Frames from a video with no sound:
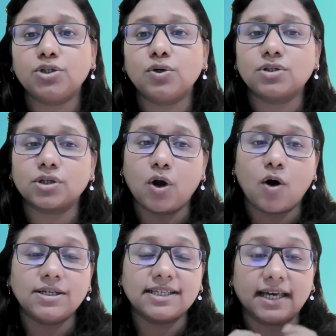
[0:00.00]
This shows
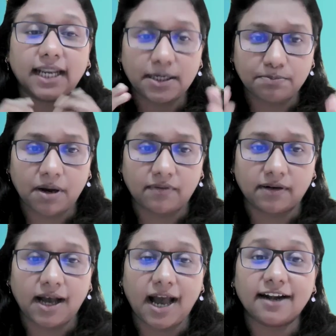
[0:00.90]
God's great
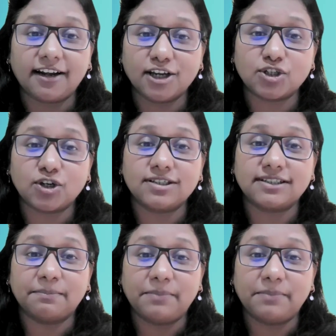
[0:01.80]
power and reassures